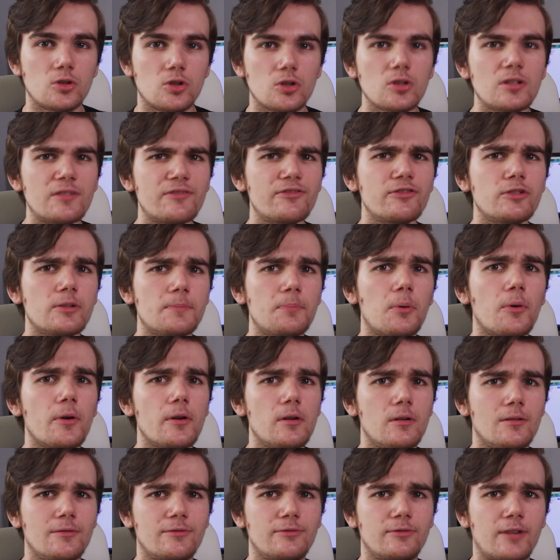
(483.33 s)
Just for a
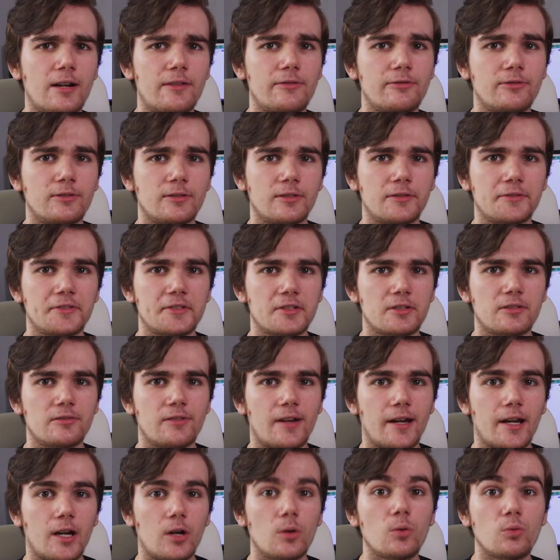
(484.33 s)
point of reference of
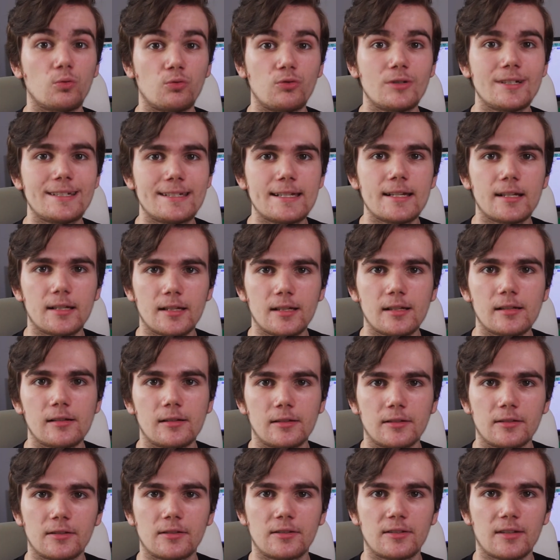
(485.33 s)
how
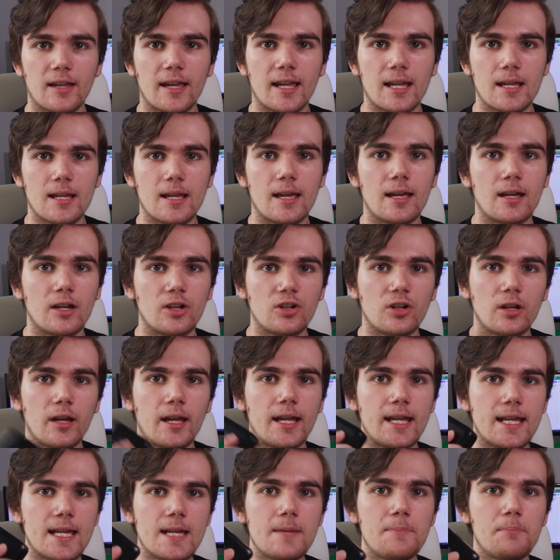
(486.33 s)
ridiculous a
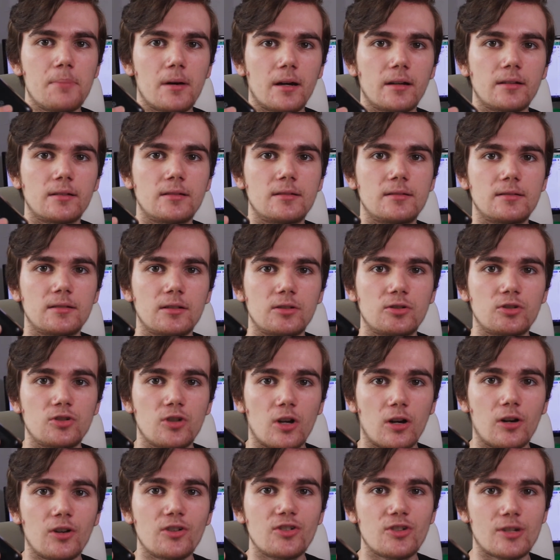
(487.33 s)
earbuds
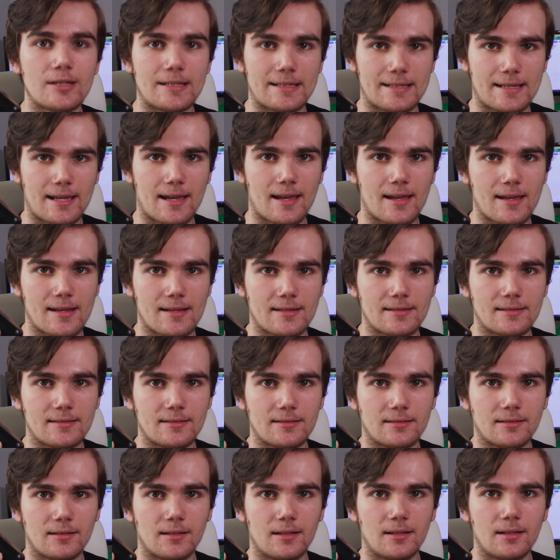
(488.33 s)
charging
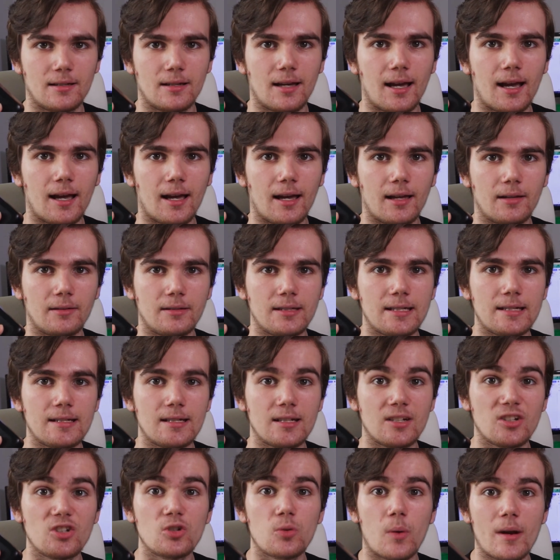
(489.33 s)
case
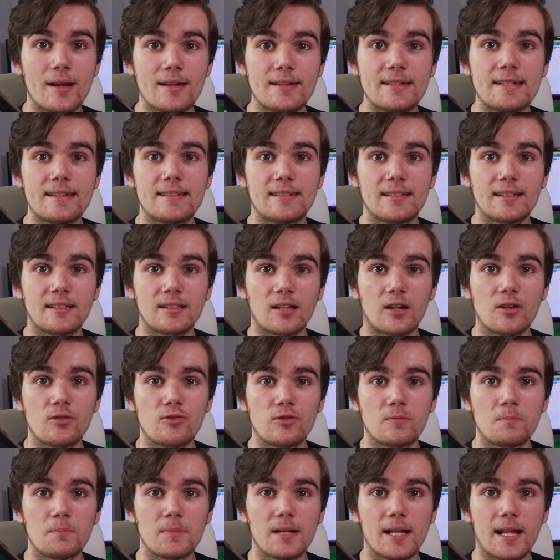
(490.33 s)
needing
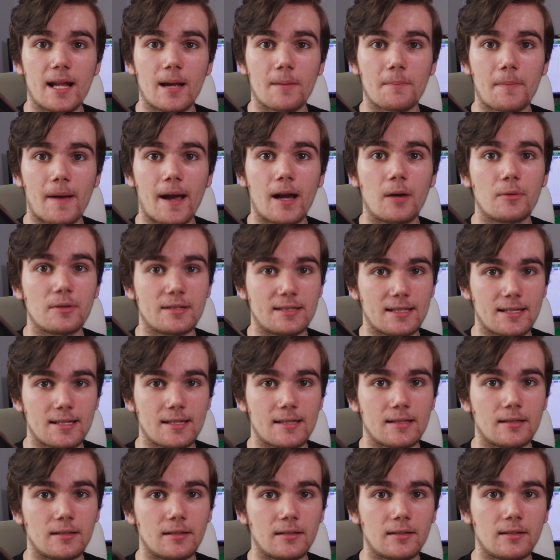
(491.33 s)
2,600 milliamp hours
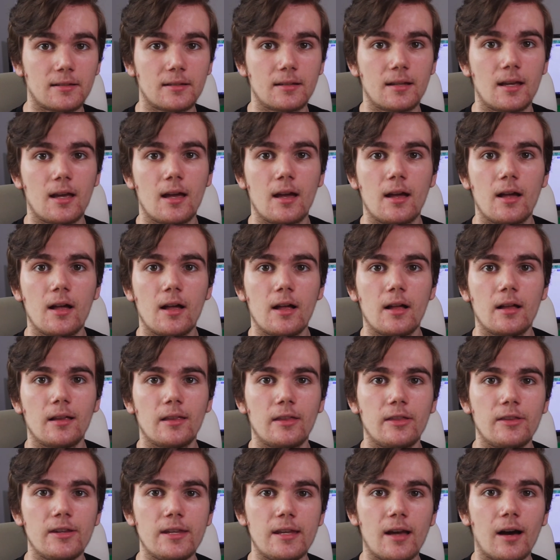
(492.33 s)
is,
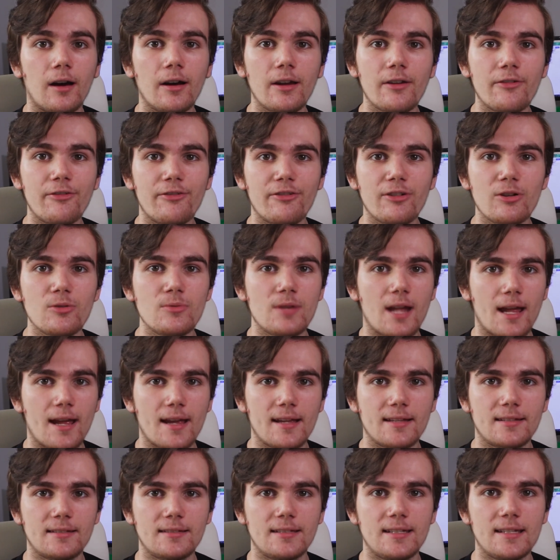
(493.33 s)
the iPhone
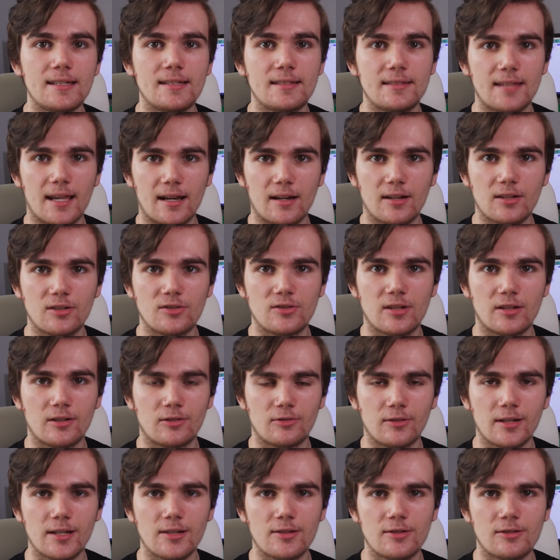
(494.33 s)
SE 2nd
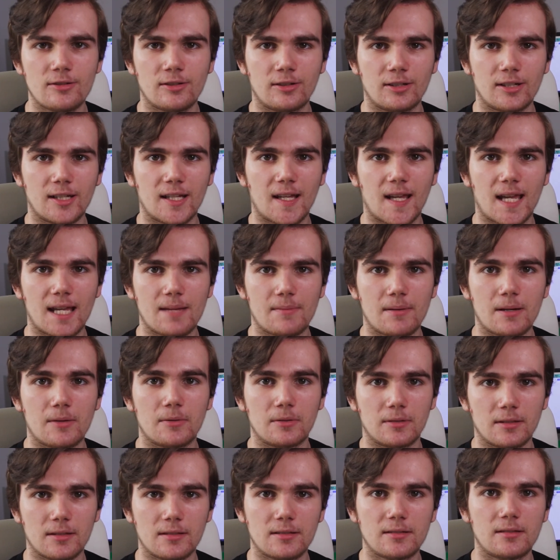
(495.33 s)
generation that came out
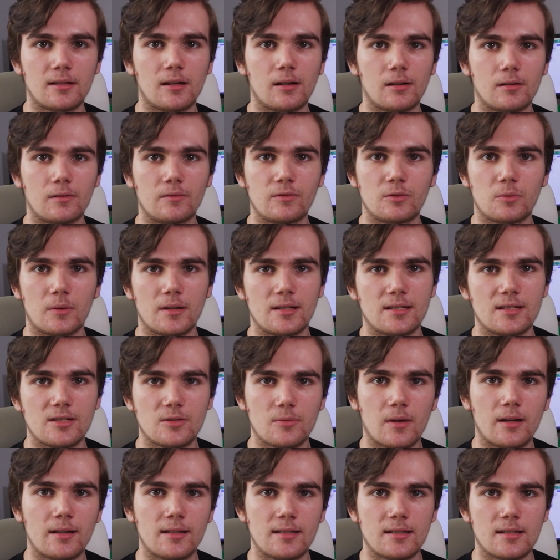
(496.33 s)
at the start of
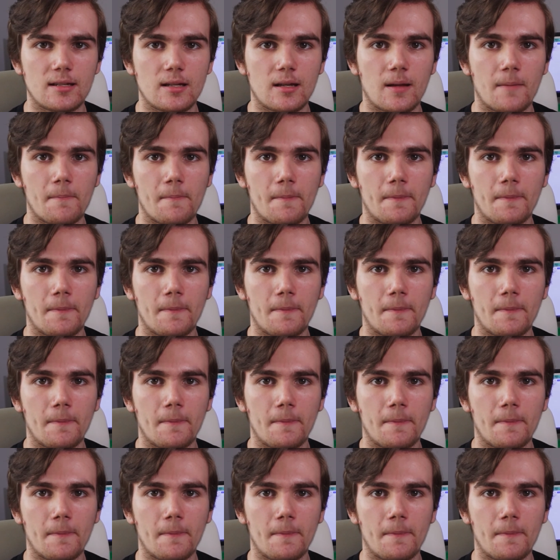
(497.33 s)
2020